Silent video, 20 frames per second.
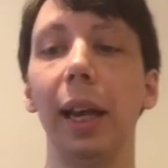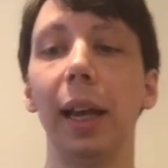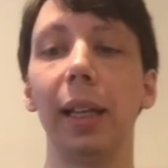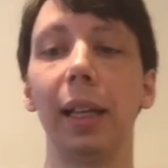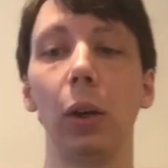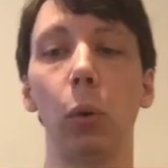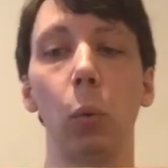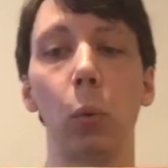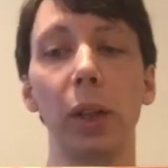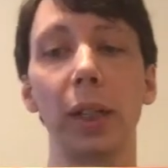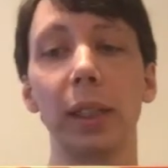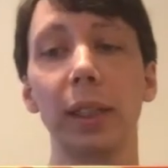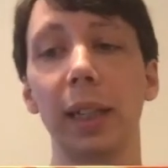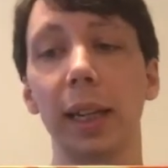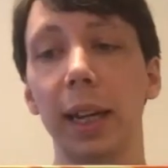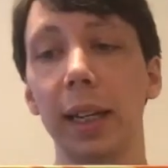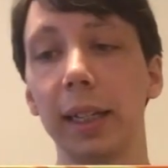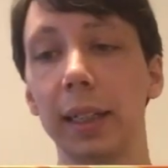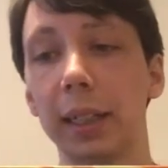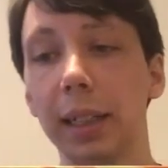And then
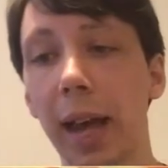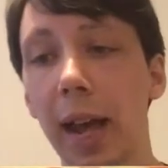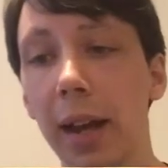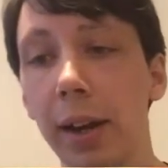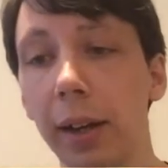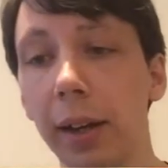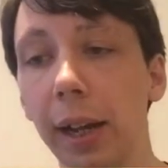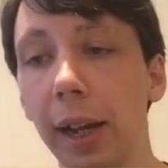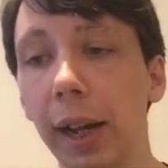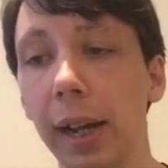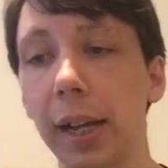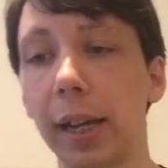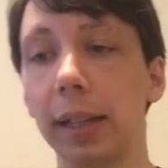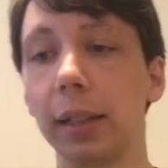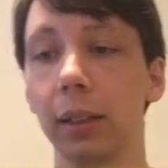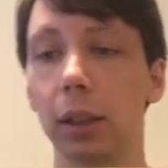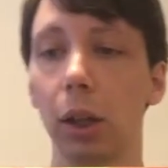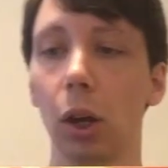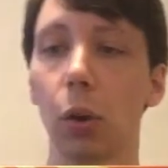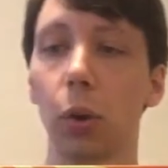Wednesday and Saturday
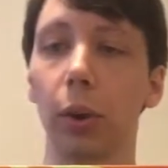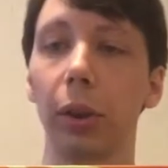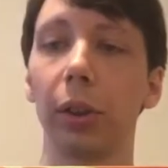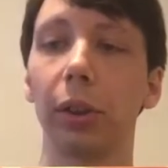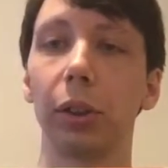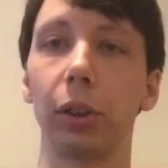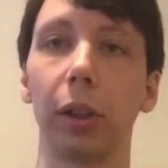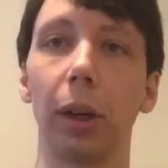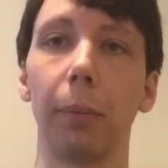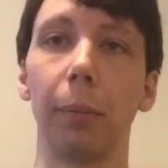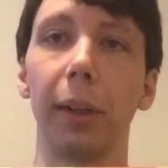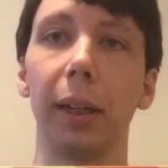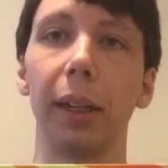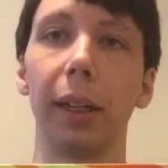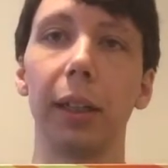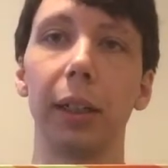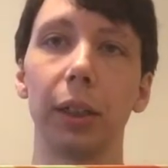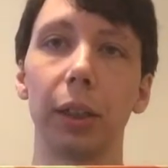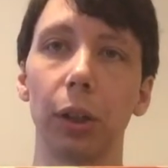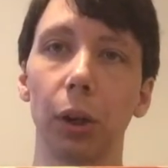is lower
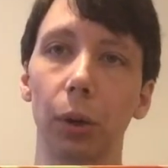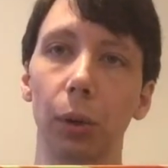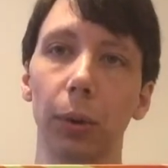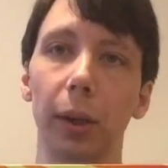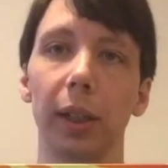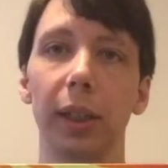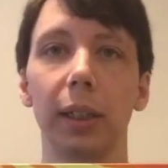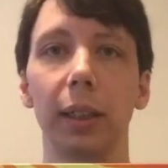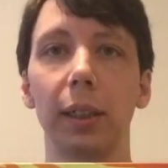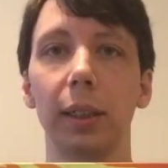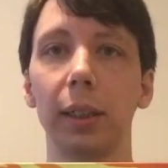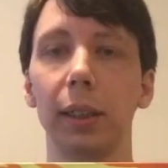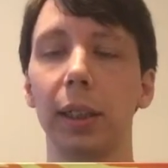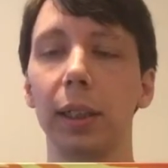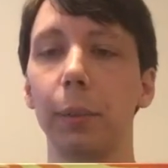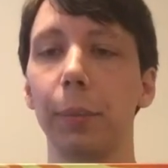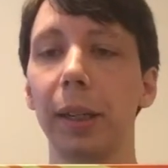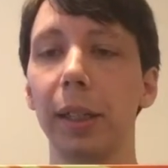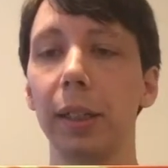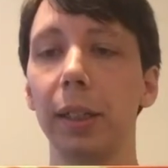extremity. So it's
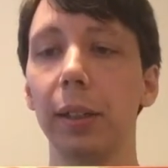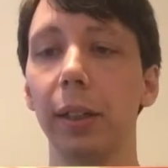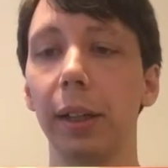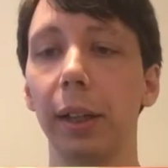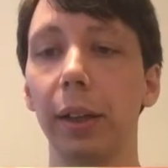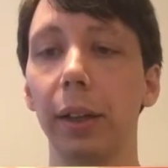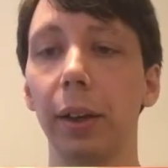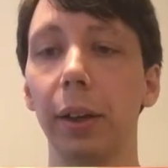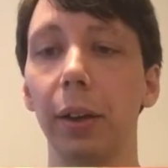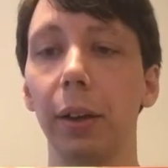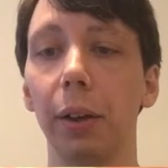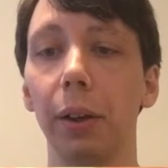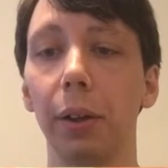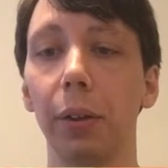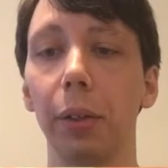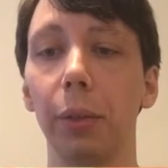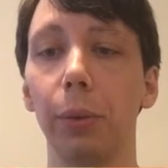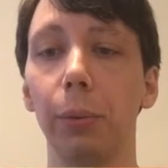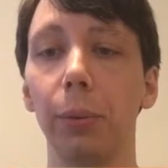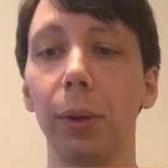basically a
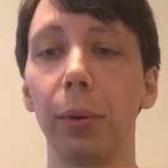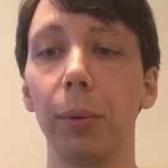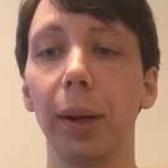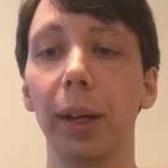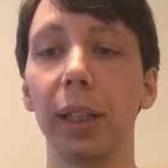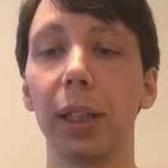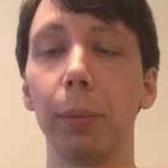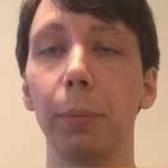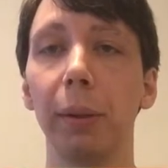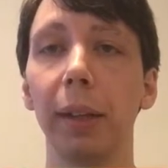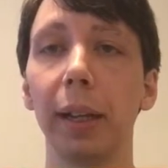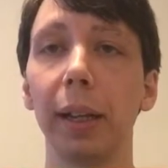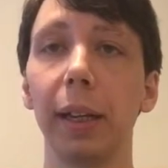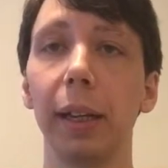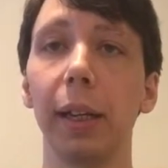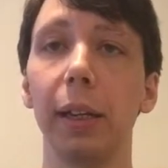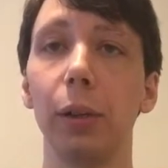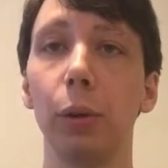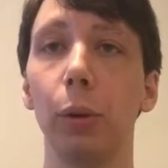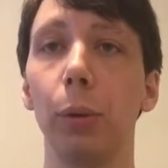three-way split,
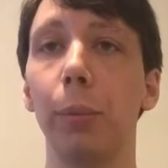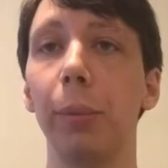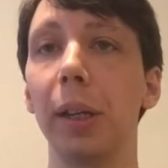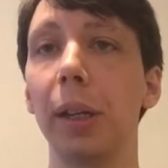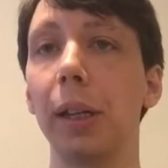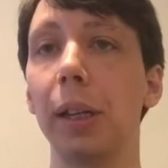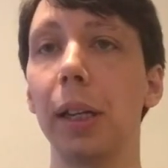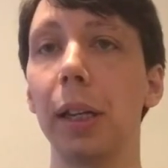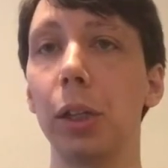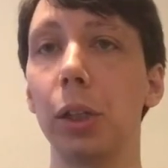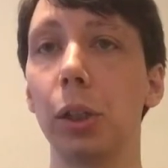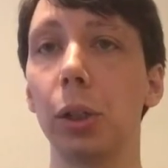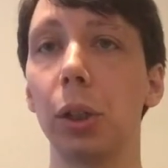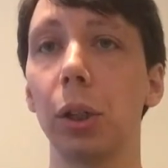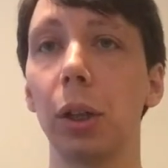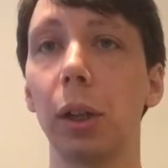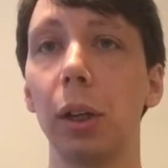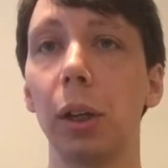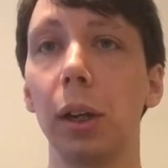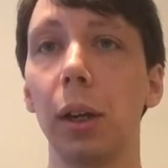and you repeat each
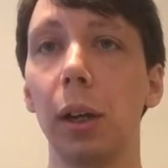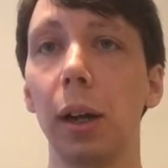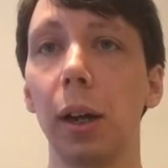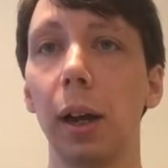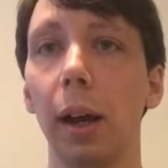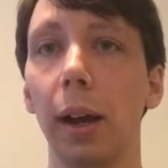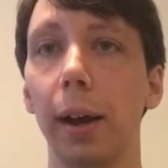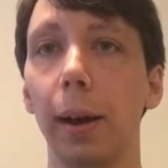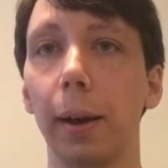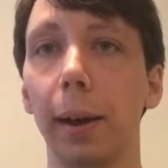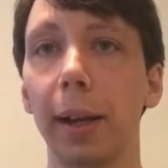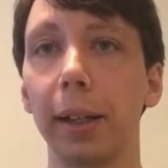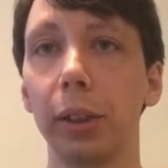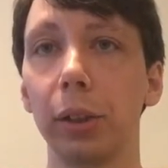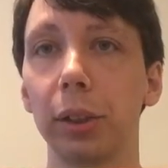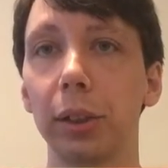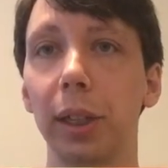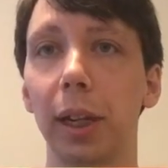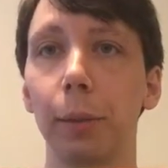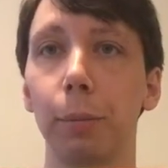
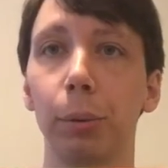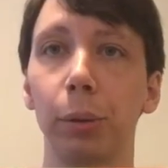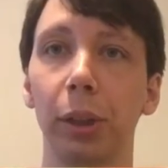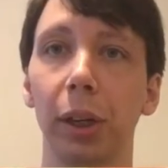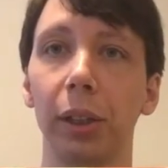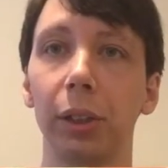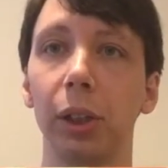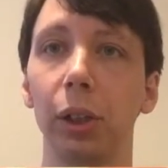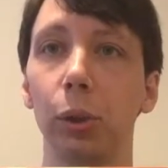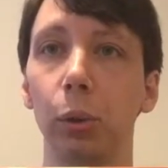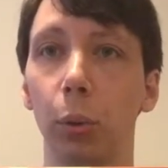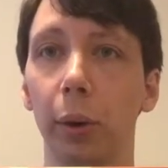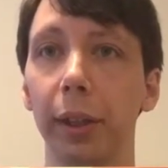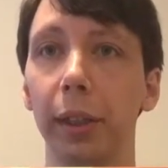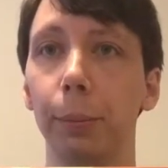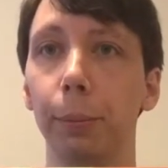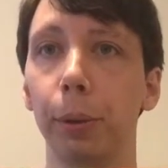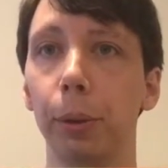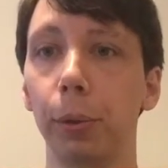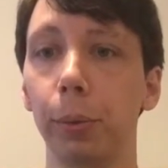exercise progression
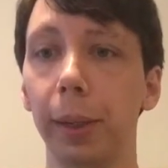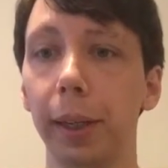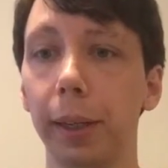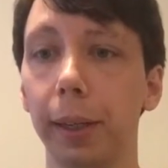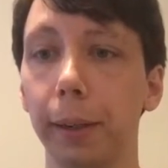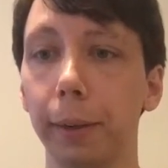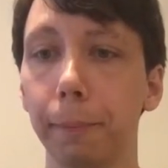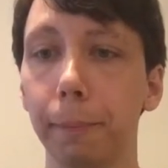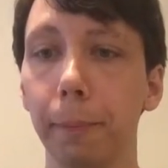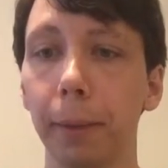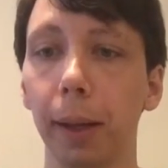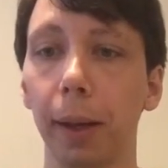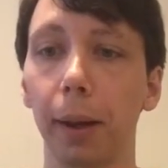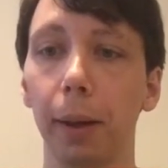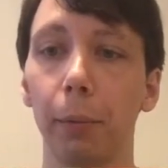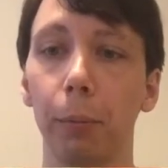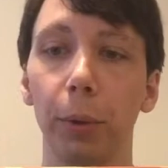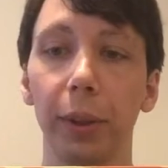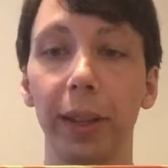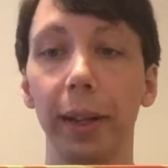twice per week
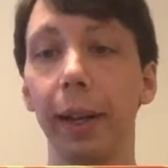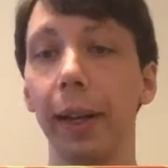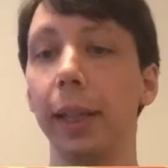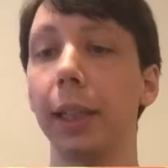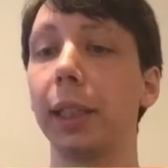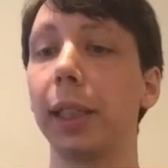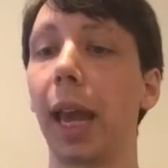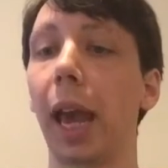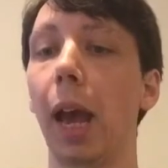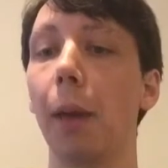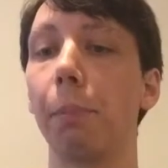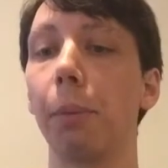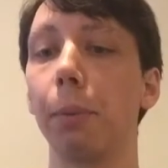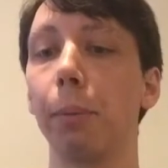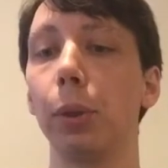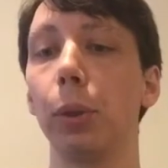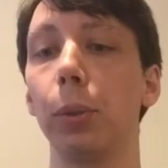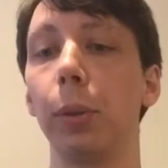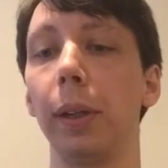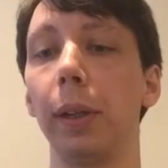with a nice gap in
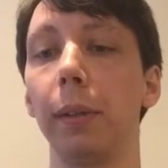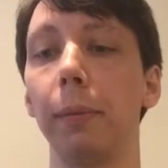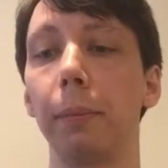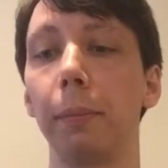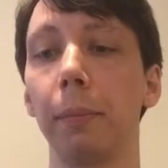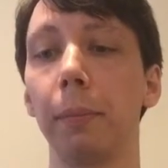between.